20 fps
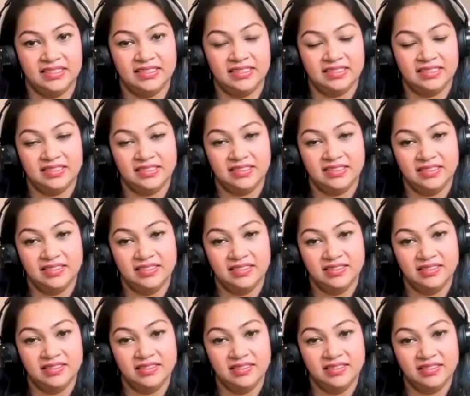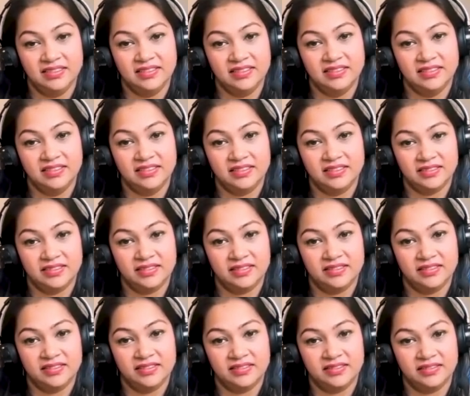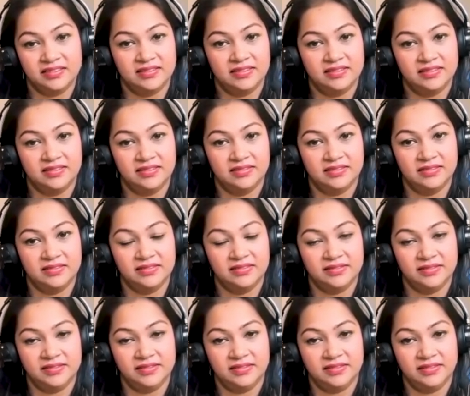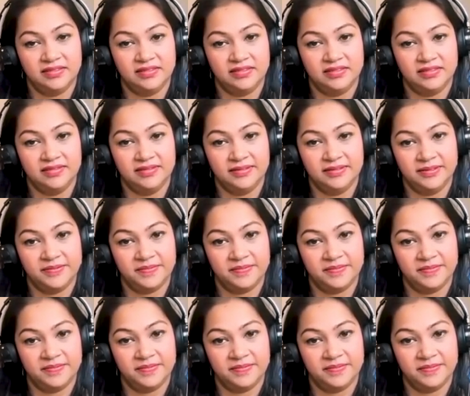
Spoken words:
This person isn't speaking.